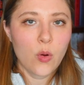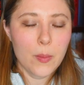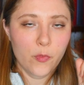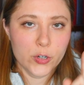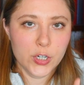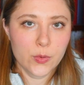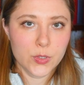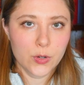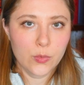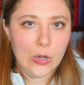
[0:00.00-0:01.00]
right before she goes
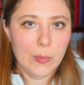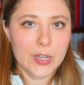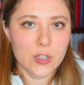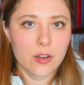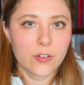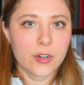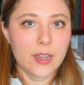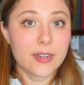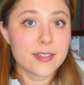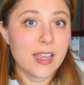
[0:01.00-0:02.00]
to her room and is offered
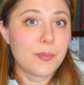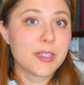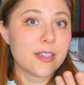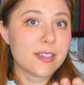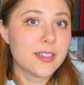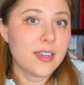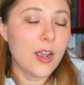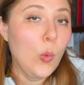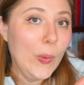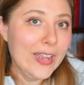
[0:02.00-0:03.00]
an escape into the city,
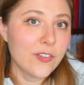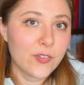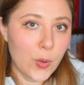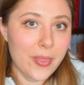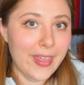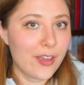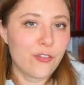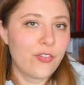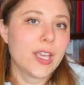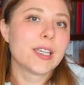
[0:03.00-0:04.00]
away from that
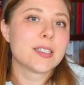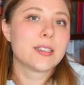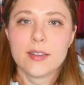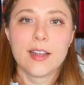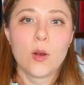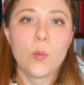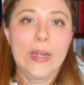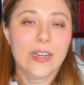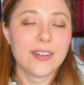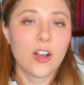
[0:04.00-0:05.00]
fate. Now,
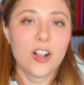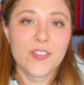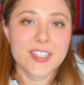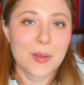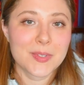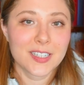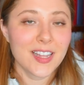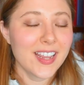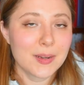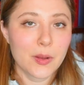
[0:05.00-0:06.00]
when all of this comes to
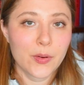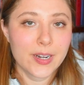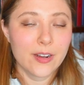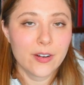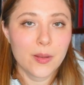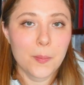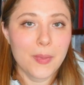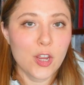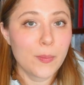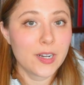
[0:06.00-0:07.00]
light about what Rhaenyra
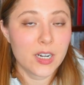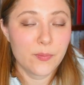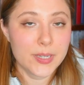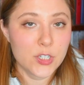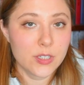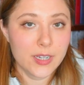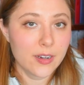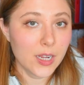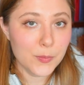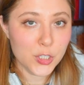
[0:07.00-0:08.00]
may or may not have been
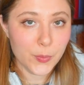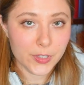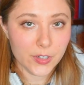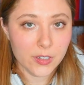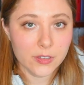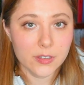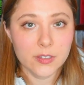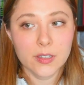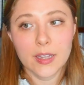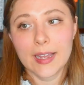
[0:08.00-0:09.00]
getting up to with her
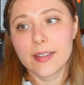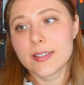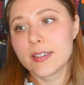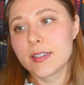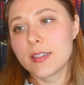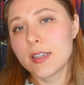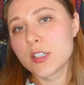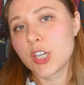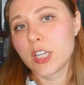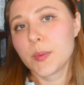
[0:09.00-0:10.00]
uncle, Alicent does
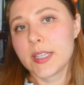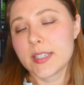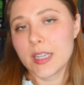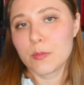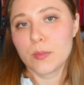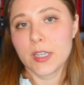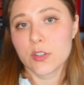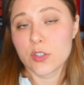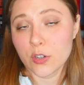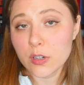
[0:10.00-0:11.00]
genuinely seem to be
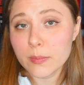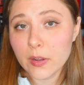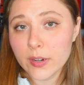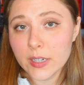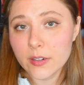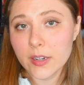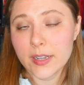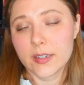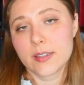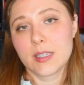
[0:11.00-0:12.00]
concerned about Rhaenyra
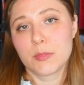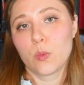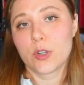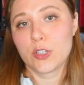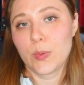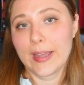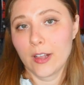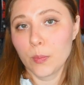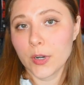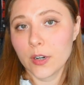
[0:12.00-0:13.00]
and does seem to want to
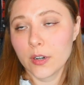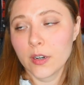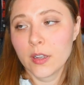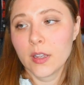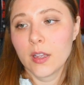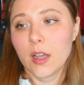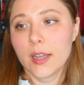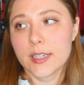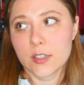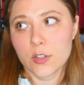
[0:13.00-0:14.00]
help her.
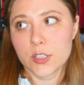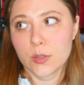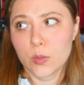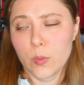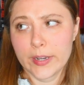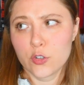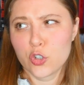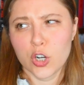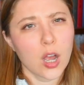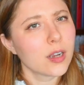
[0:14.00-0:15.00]
Is also quite
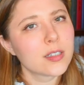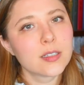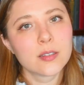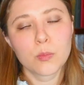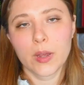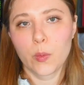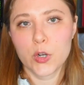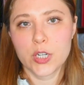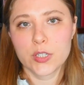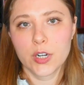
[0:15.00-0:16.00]
shocked by
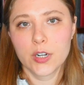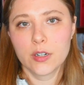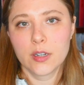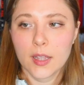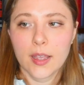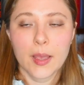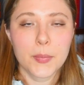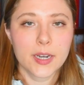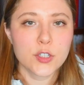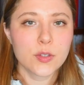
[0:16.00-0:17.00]
what she's heard.
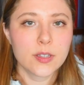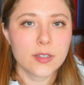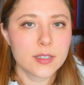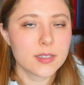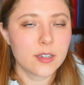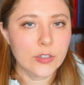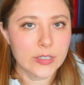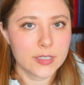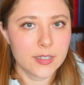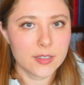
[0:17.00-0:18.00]
But I do think this is another
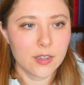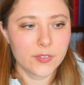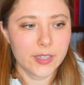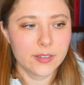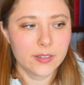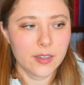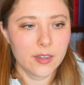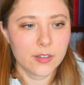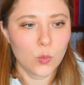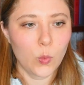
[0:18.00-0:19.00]
instance of like
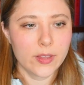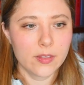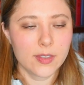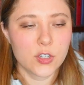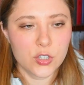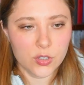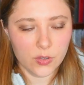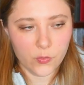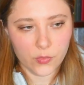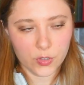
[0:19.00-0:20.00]
the way that
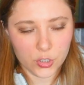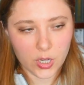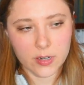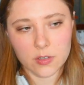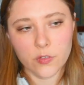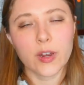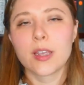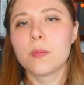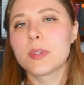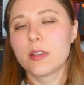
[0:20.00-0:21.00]
the shot is
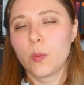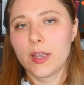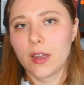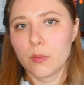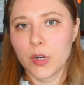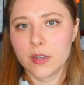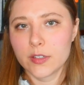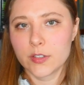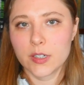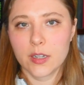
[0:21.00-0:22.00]
framed and the way camera
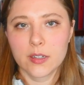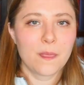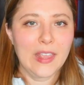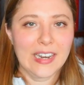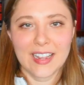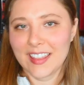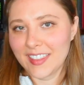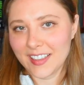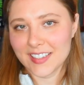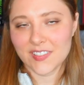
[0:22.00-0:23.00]
angles are done that I
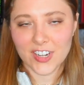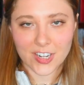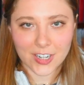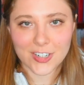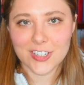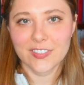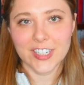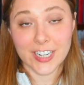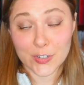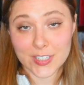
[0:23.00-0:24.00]
think is very intentional,
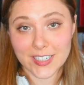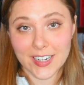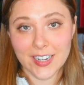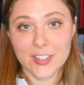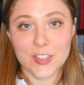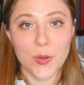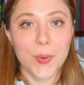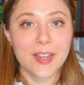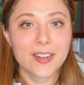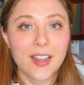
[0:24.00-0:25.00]
very interesting again. So
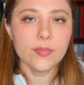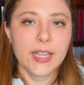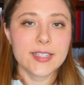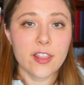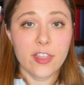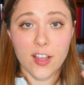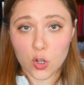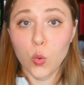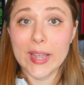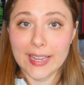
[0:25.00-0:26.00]
when it's the
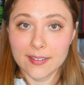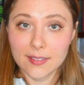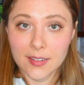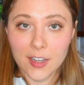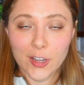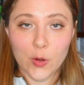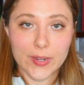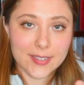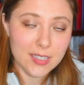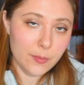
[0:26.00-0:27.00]
queen who
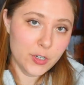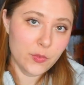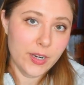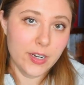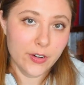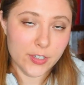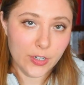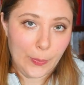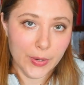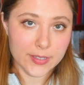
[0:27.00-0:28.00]
has summoned Rhaenyra to
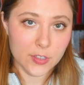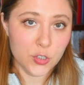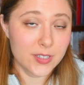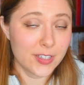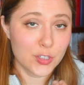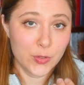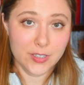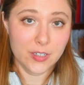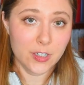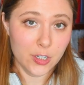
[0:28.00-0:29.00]
her presence, she sends
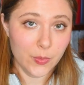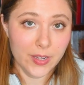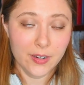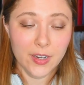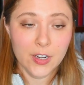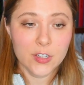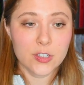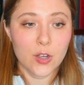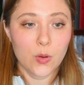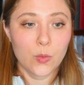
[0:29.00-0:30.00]
Criston to do it.
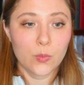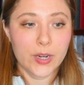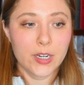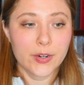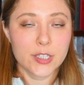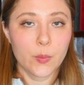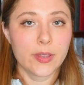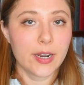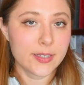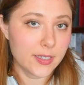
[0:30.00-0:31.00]
So Rhaenyra is the one
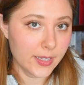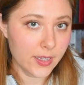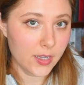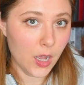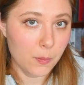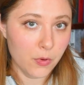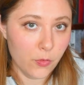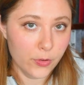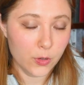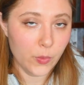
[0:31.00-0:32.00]
that has to like come
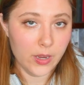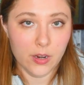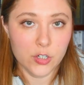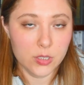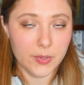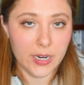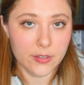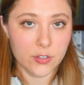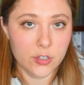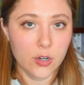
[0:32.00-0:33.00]
before the queen because she's been
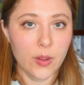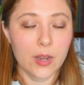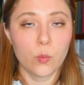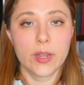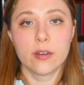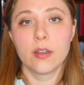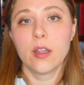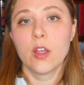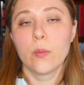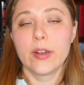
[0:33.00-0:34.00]
asked to. And when
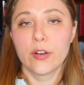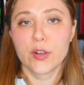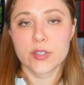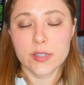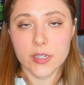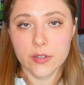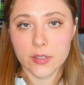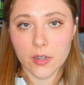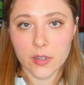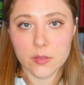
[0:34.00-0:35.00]
Rhaenyra goes to see her in the
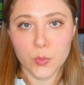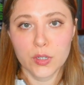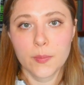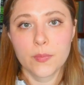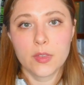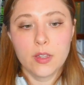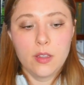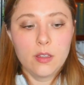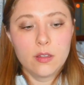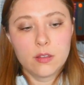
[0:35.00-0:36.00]
Godswood,
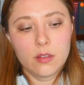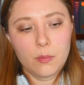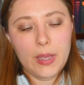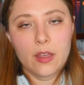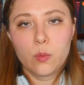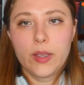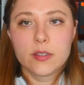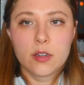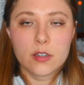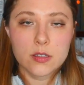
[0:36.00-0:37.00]
the pathway is
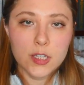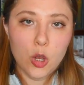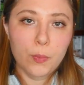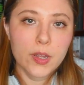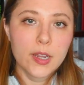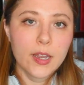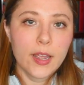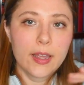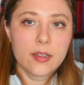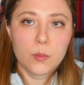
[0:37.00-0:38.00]
on a slope.
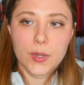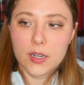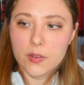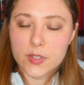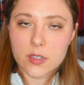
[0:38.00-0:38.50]
And at the beginning of this